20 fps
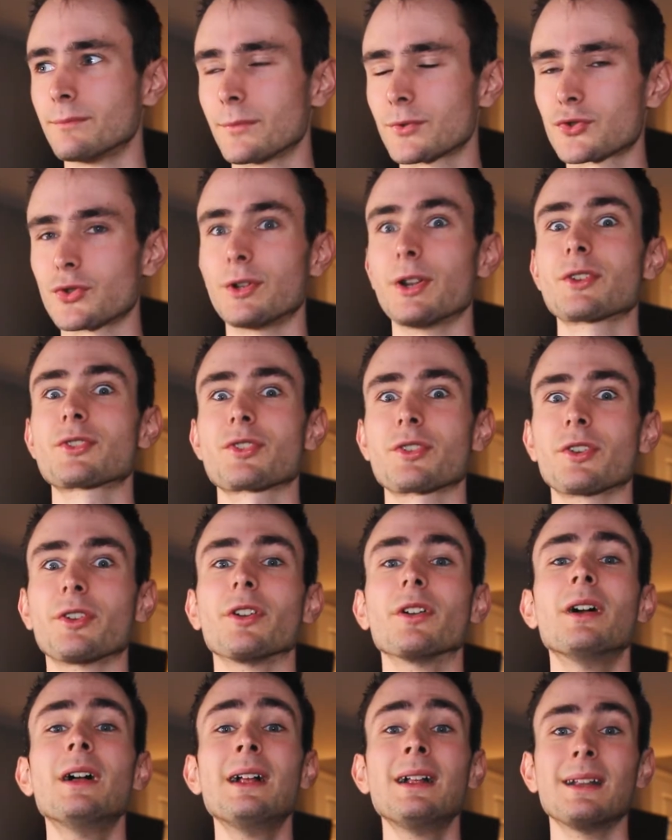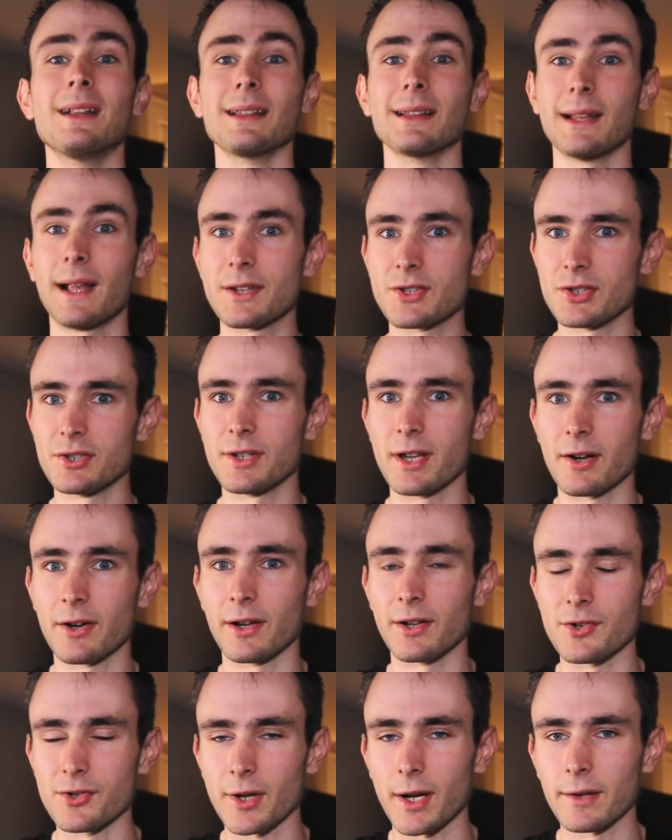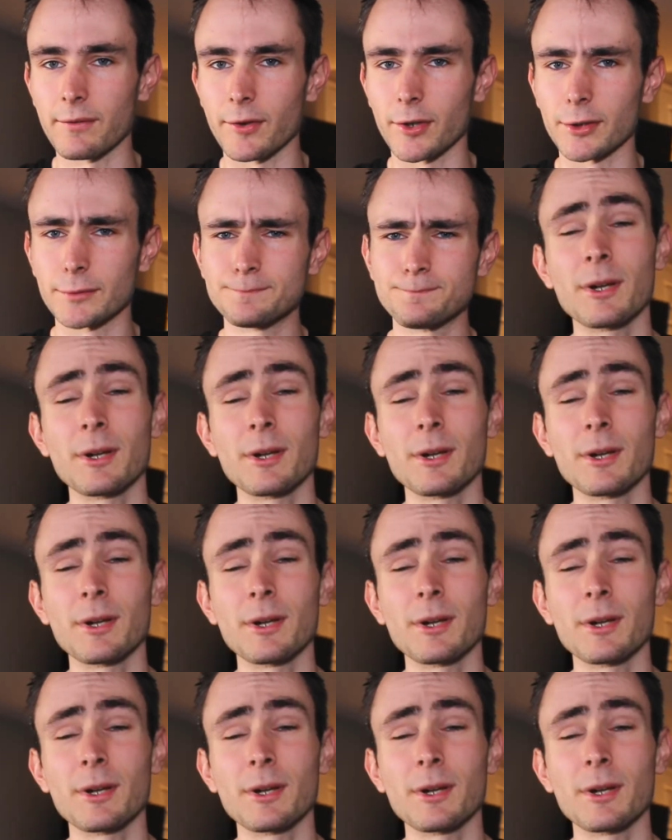traditional legendary driver,